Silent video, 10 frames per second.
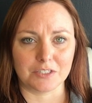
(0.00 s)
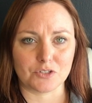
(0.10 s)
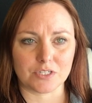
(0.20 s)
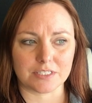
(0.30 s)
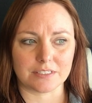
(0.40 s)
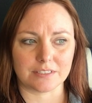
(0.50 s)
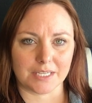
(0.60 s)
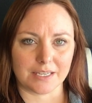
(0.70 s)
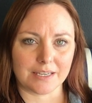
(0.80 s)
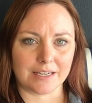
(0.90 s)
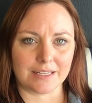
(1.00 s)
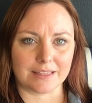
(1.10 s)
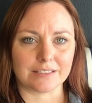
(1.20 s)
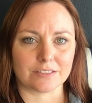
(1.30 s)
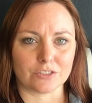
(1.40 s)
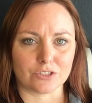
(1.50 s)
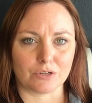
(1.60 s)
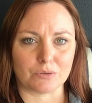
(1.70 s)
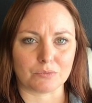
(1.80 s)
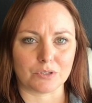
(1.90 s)
Just getting things to
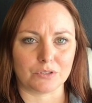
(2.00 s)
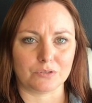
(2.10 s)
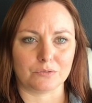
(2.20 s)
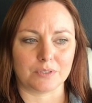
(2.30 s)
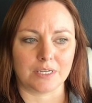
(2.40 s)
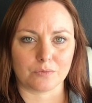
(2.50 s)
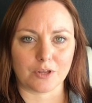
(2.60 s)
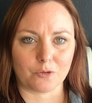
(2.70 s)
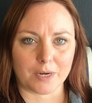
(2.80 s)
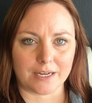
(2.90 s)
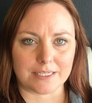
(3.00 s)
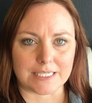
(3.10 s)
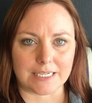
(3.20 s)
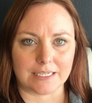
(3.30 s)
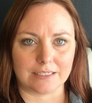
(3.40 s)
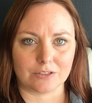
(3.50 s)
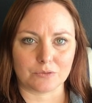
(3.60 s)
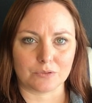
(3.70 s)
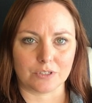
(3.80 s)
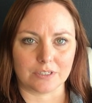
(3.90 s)
show through, whether by intent
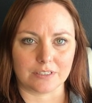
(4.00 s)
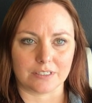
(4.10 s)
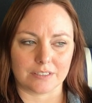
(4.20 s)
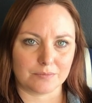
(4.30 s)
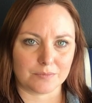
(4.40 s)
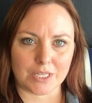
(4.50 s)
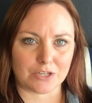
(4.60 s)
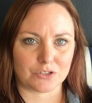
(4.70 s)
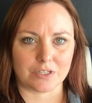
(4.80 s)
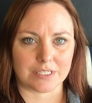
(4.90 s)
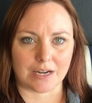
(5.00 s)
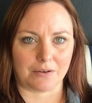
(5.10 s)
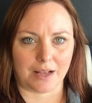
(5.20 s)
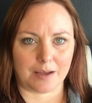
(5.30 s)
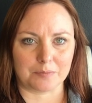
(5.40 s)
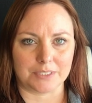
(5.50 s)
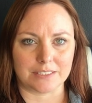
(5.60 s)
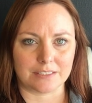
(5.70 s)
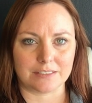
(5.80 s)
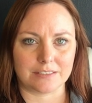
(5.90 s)
or that's just how it
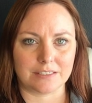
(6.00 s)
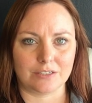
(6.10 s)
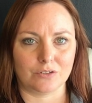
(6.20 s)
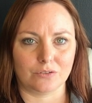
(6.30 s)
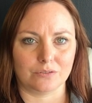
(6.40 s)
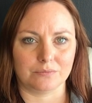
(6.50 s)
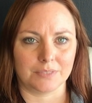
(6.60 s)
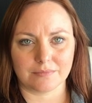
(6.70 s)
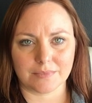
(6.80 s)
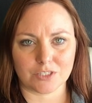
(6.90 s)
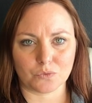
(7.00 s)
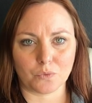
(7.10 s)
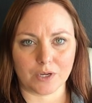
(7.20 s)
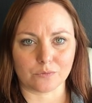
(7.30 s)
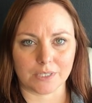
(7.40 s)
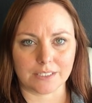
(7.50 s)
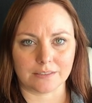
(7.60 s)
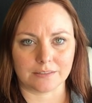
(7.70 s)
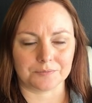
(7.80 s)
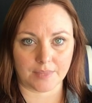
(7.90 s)
happens, it's well
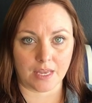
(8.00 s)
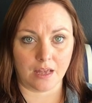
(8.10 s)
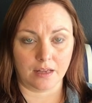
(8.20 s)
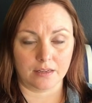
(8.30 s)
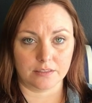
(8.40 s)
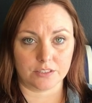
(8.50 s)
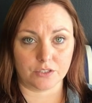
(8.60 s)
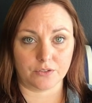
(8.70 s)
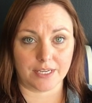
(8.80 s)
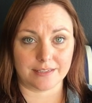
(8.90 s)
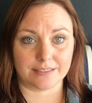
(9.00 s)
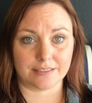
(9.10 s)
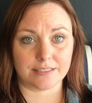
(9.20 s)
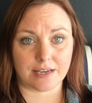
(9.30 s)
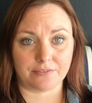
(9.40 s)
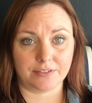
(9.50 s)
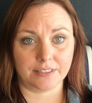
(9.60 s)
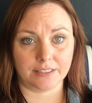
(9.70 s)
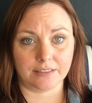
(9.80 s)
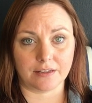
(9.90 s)
written. So yes, I
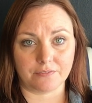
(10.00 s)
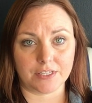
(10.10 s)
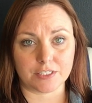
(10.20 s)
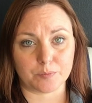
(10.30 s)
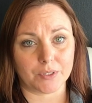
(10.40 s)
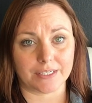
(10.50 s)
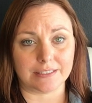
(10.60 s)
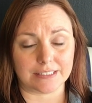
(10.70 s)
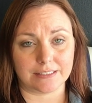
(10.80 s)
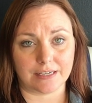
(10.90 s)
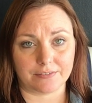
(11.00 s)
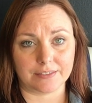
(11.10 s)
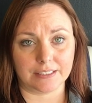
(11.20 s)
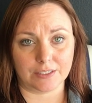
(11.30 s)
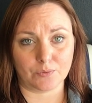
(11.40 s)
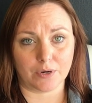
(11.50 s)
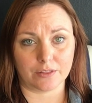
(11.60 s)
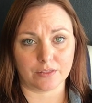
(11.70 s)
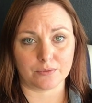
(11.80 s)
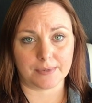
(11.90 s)
definitely love this book, and it's definitely
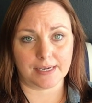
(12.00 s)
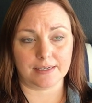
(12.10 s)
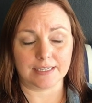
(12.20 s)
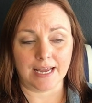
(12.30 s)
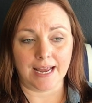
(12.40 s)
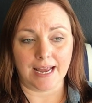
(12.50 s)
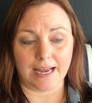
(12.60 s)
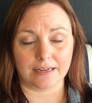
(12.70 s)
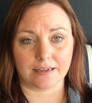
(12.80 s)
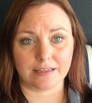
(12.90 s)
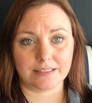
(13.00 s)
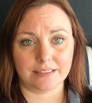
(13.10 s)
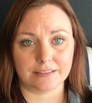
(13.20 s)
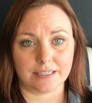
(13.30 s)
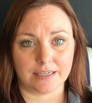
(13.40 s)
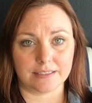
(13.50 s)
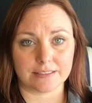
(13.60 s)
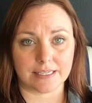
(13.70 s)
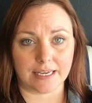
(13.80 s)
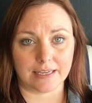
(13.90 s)
worth the read. And Cussy
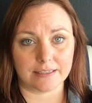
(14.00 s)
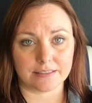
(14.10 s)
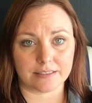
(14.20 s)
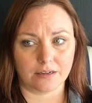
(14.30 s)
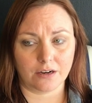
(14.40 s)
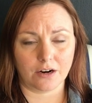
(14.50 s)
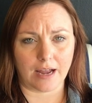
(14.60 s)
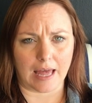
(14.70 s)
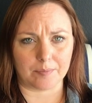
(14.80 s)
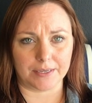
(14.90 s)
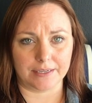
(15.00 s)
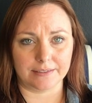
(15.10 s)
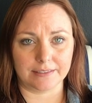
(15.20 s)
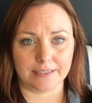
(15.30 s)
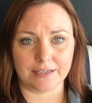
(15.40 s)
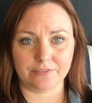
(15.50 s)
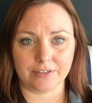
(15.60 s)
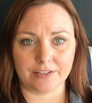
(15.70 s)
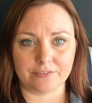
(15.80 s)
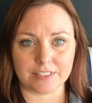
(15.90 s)
does get her happy ending,
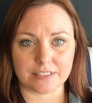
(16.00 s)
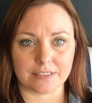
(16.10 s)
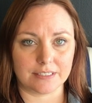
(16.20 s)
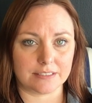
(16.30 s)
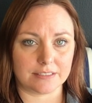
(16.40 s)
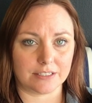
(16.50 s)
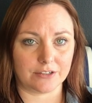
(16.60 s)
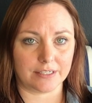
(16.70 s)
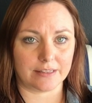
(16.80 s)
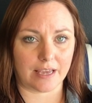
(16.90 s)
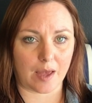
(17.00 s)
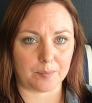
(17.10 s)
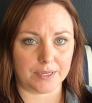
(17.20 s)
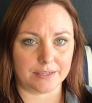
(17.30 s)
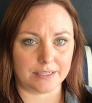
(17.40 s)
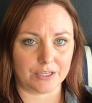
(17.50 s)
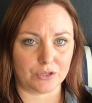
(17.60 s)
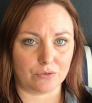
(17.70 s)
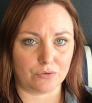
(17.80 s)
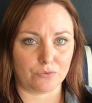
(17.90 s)
even if it's not necessarily the happy ending
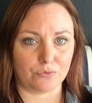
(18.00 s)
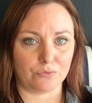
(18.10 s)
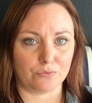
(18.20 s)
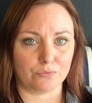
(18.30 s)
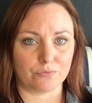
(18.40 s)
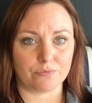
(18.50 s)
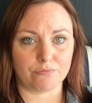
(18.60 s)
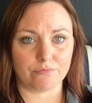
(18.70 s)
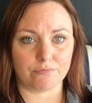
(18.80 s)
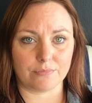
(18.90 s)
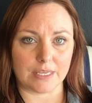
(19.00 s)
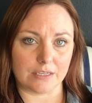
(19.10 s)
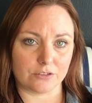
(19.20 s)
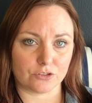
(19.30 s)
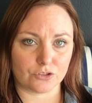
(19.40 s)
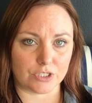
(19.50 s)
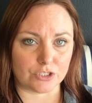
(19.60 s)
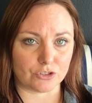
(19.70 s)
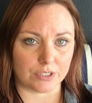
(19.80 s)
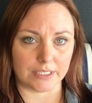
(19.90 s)
you think
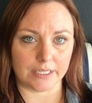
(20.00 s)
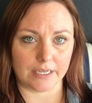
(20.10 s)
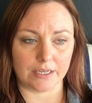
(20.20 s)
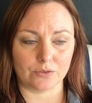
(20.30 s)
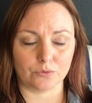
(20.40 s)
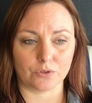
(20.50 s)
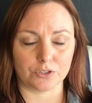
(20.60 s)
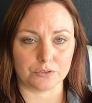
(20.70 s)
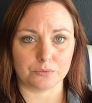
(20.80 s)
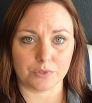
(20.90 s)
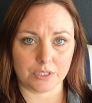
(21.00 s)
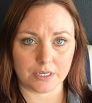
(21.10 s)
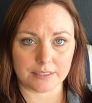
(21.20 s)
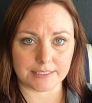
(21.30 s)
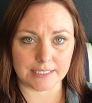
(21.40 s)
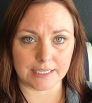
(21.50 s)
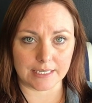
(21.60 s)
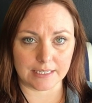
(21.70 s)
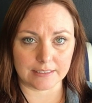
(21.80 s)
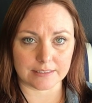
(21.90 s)
she should get or you want her to
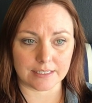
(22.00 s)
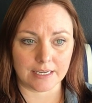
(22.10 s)
get.